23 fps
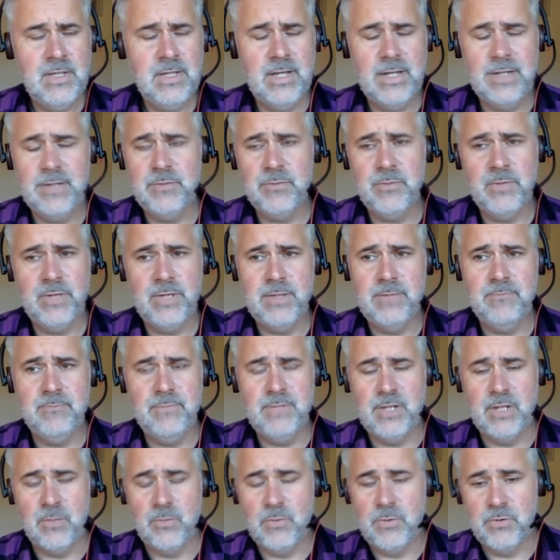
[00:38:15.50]
And we
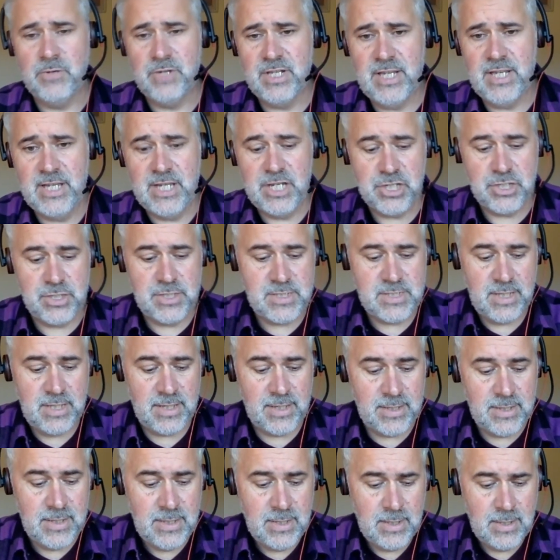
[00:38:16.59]
would occasionally
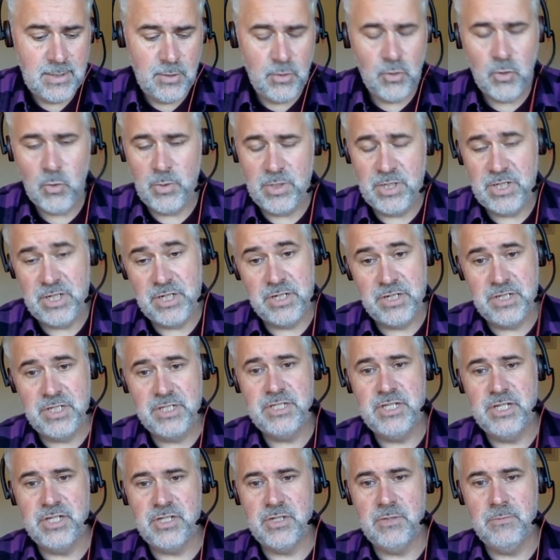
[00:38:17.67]
say, oh, we need a
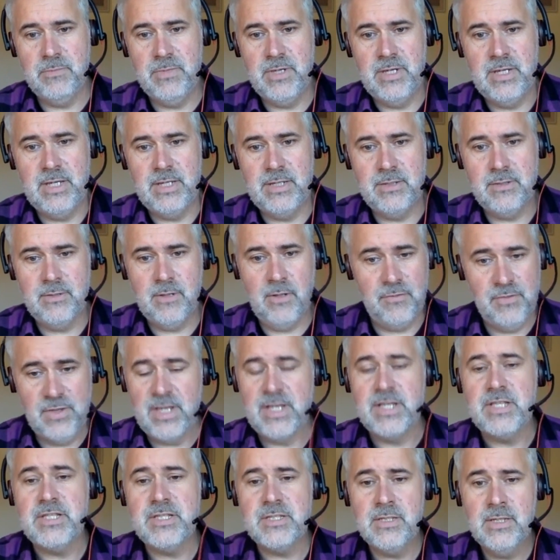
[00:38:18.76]
decision made on
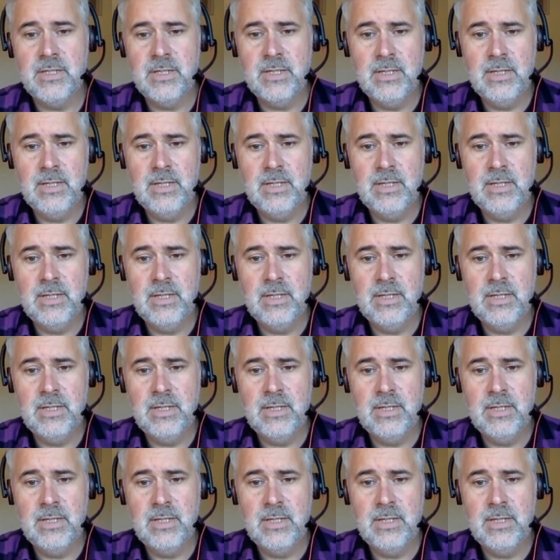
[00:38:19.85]
this.